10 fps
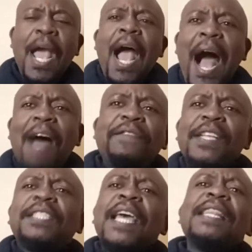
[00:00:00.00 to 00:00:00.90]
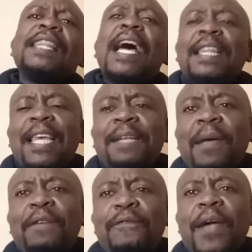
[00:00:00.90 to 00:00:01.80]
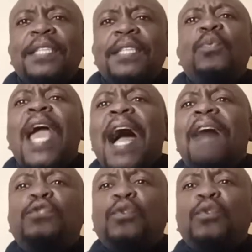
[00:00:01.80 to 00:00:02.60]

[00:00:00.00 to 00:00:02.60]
Having said that, then, my friends, we have to